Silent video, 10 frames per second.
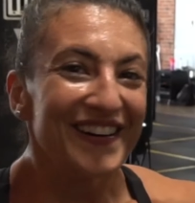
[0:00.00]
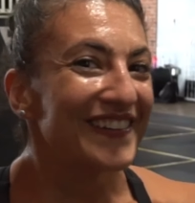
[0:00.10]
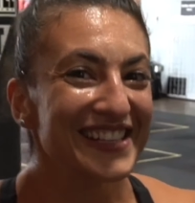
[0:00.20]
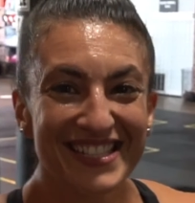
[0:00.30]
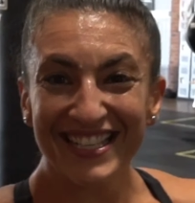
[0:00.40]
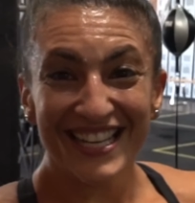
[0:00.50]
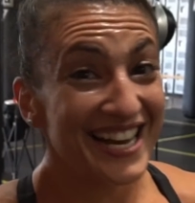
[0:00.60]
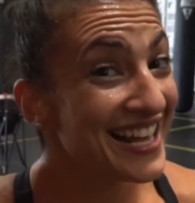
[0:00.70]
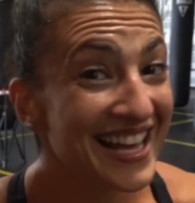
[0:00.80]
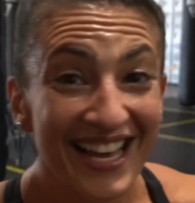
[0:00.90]
We did it.
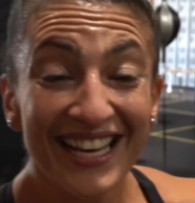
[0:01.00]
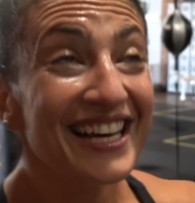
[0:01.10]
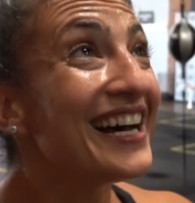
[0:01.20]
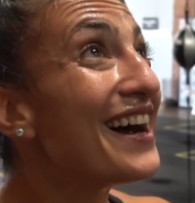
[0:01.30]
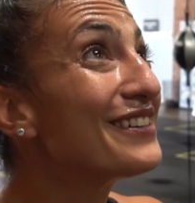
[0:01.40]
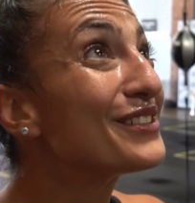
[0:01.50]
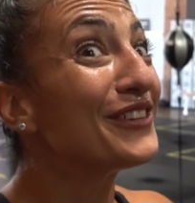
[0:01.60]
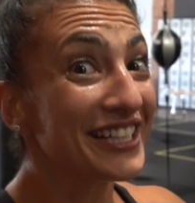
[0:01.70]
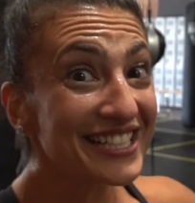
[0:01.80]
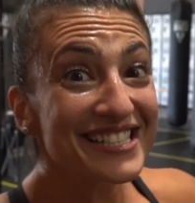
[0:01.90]
I was
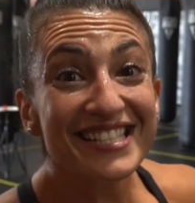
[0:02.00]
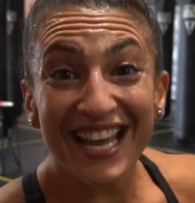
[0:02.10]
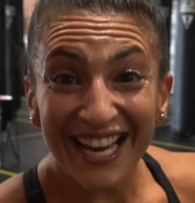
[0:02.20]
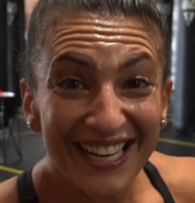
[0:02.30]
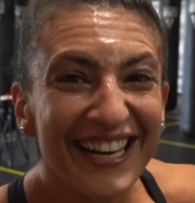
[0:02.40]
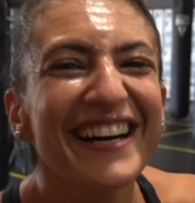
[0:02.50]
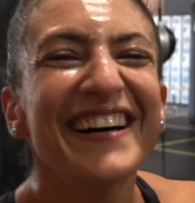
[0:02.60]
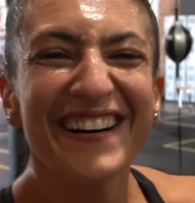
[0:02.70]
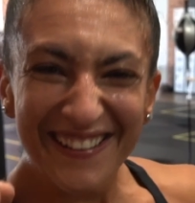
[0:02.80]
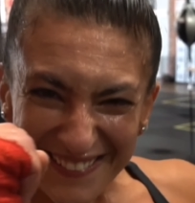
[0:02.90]
freaking insane.
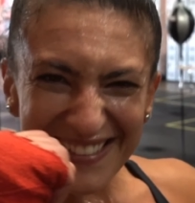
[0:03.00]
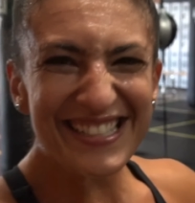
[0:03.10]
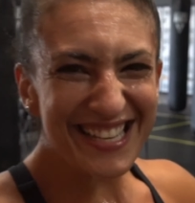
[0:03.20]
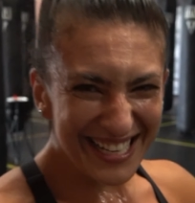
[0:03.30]
We did